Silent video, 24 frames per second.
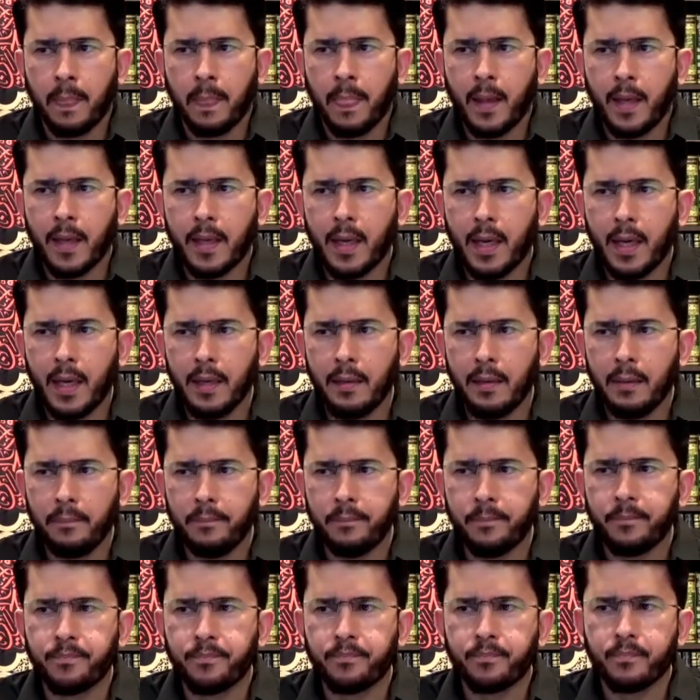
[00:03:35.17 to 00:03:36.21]
And I
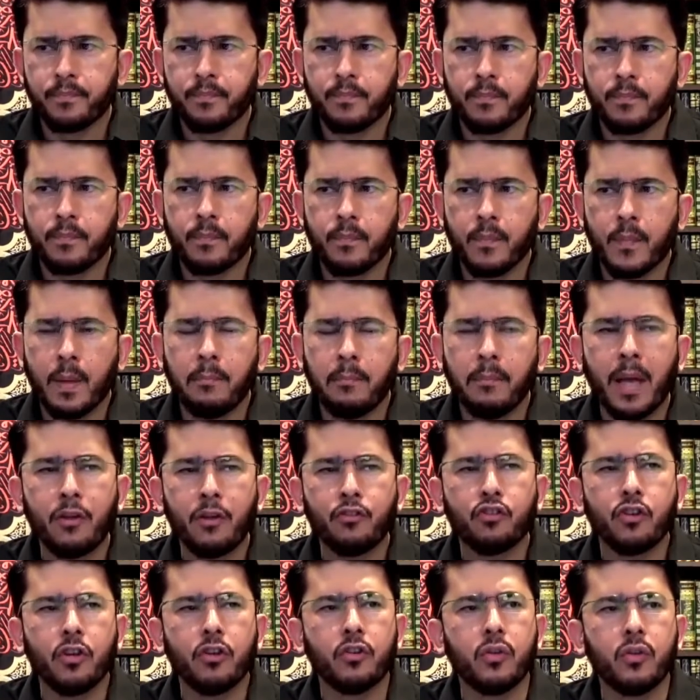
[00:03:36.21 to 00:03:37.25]

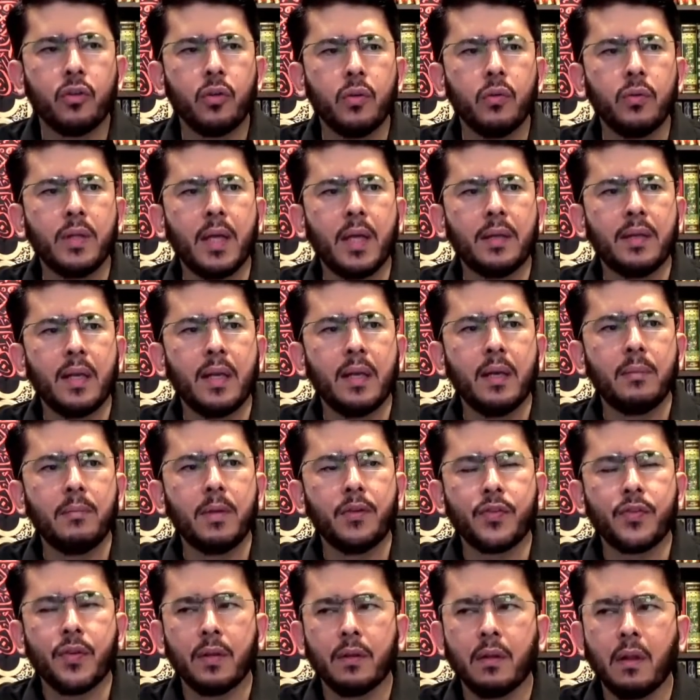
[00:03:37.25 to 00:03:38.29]
mentioned to you that the Nabi
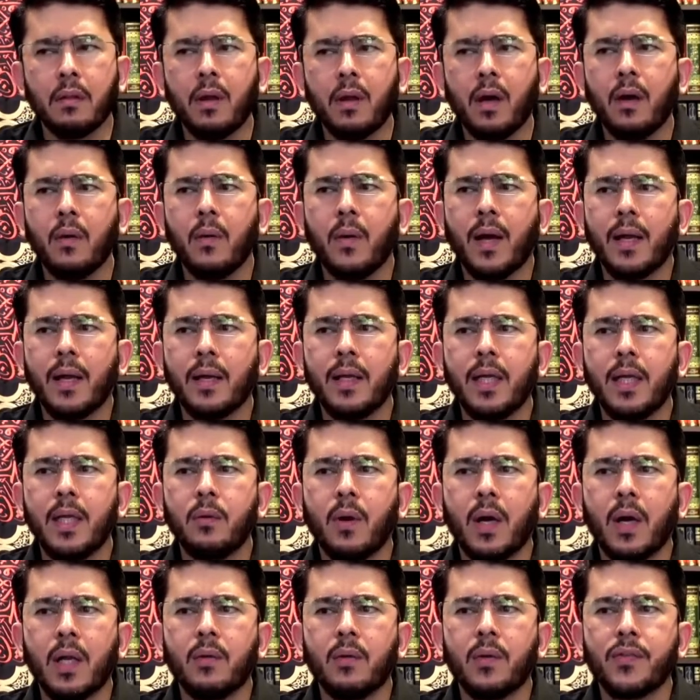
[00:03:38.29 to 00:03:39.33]
sallallahu alayhi
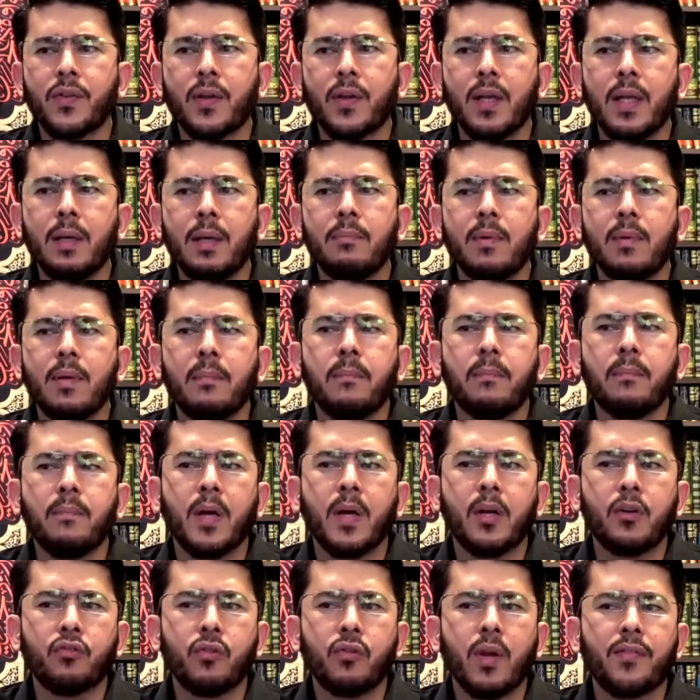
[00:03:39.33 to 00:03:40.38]
wa sallam
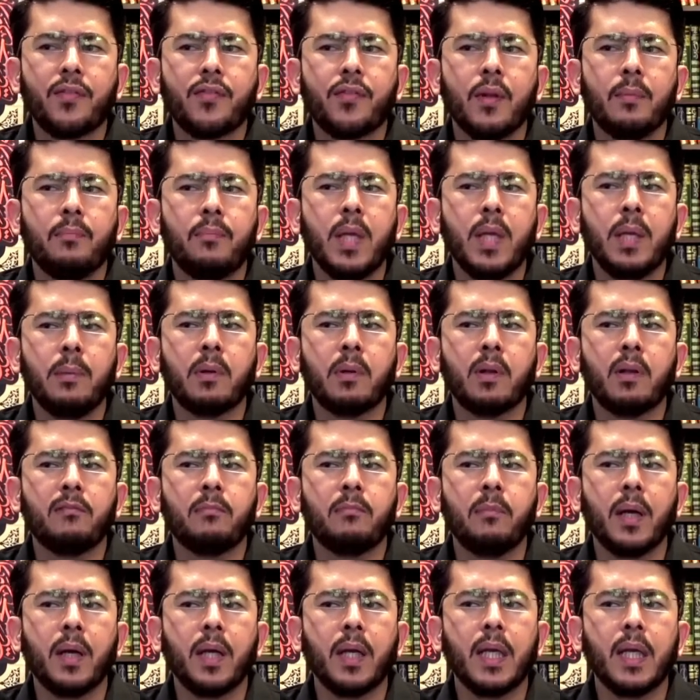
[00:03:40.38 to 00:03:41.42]
addressed the people of
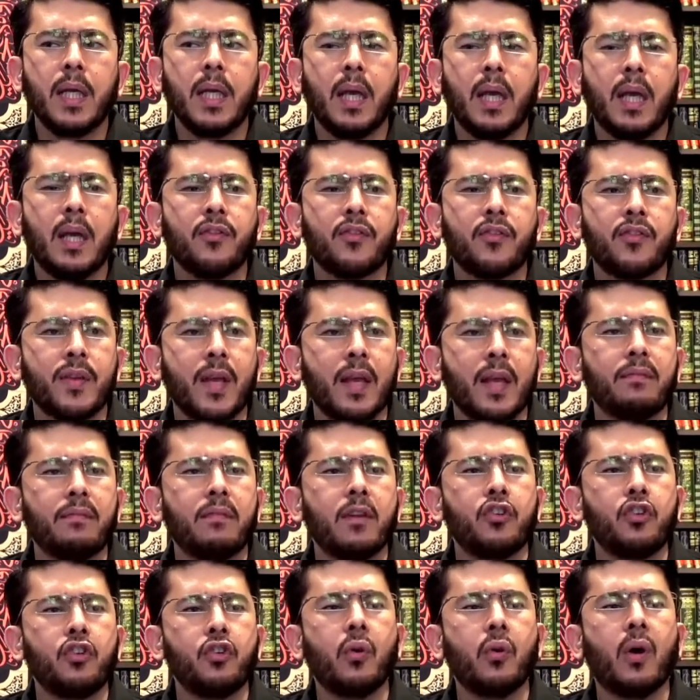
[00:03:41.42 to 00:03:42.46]
Baqi and said
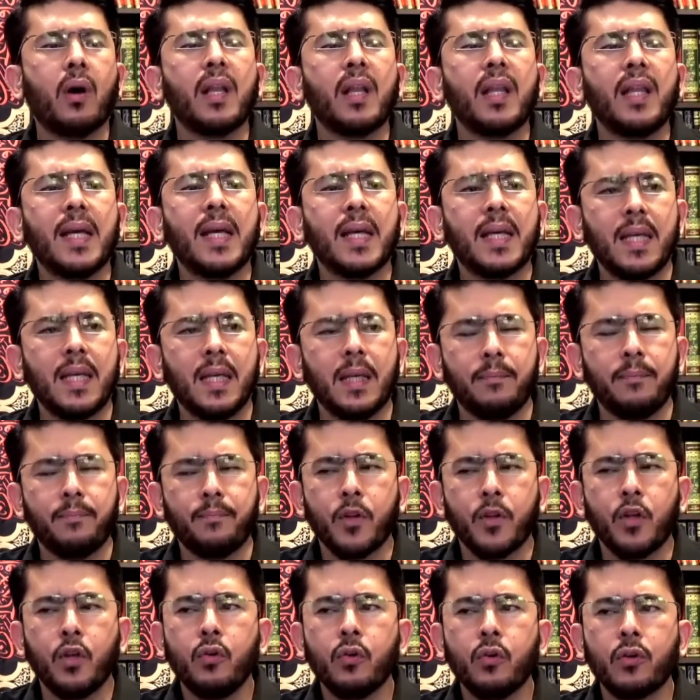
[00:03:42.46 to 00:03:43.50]
that you are lucky,
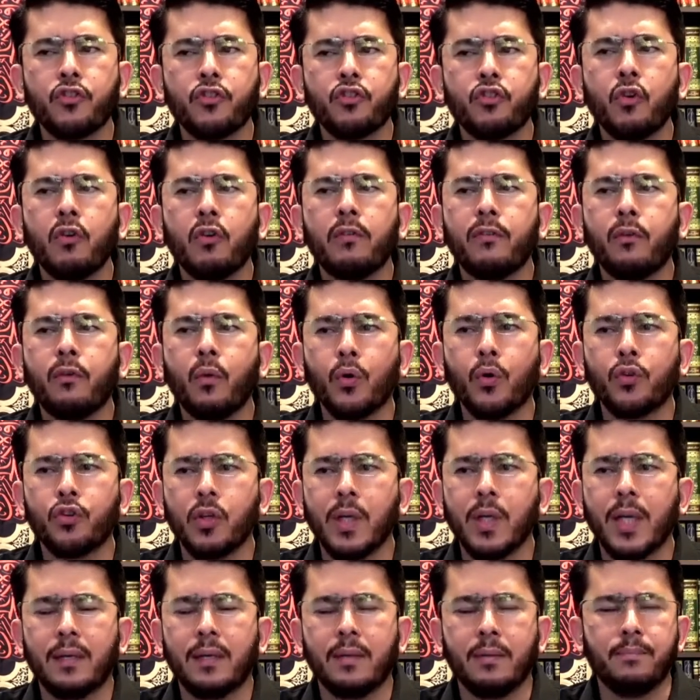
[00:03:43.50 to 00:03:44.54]
you are so
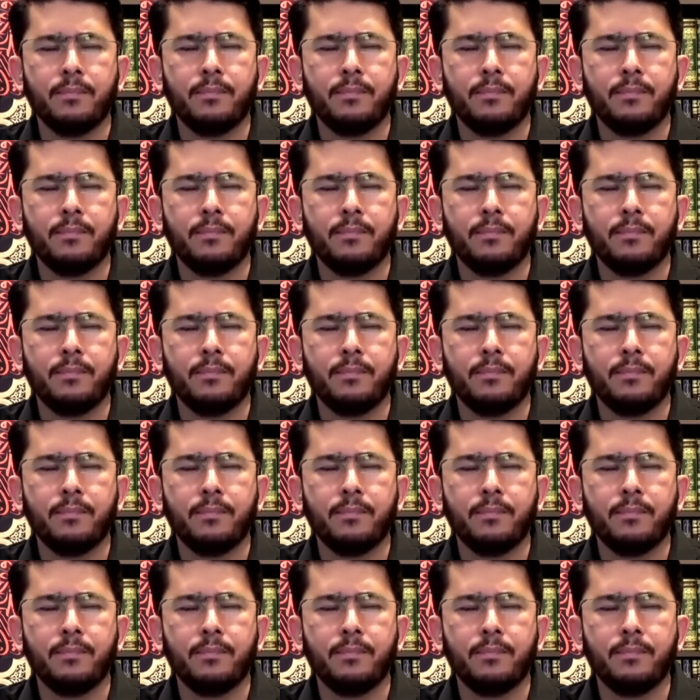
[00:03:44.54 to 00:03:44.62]
fortunate